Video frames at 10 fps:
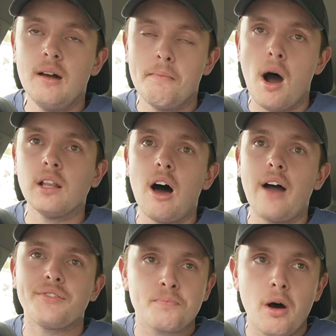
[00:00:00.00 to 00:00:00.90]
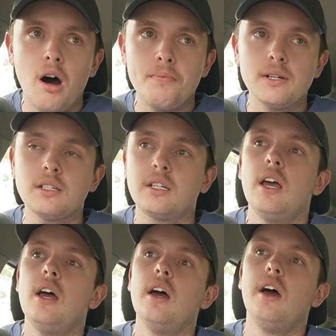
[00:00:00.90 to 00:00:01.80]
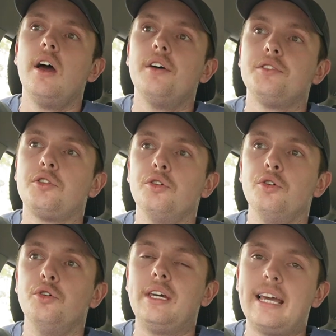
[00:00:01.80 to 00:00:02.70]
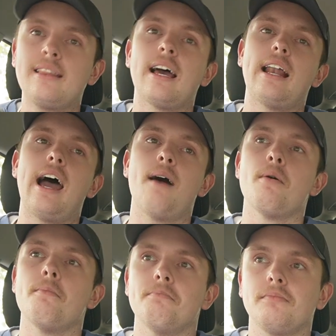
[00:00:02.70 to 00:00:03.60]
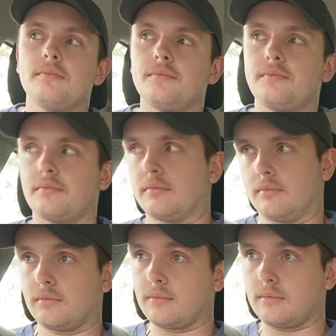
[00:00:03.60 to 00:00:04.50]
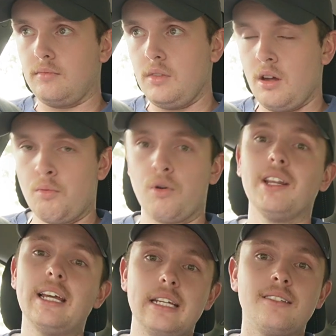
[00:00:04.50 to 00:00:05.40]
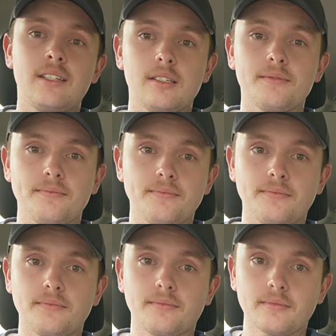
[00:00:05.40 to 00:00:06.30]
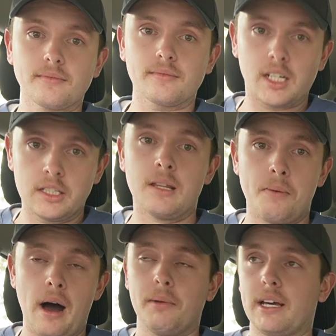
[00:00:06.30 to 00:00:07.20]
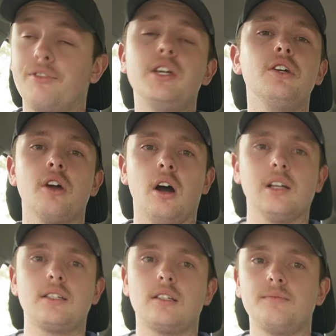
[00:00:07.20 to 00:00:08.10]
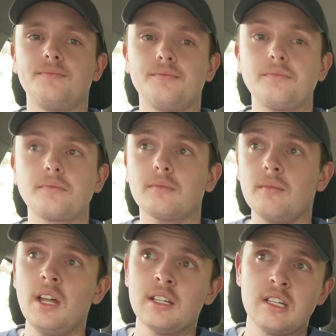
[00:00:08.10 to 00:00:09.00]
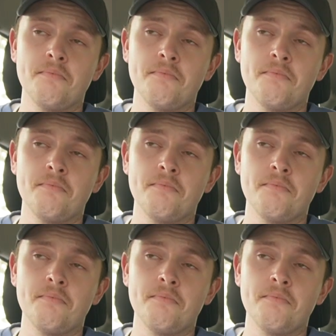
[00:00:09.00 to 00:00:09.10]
my life's purpose, to get that album released to the public, for you guys, to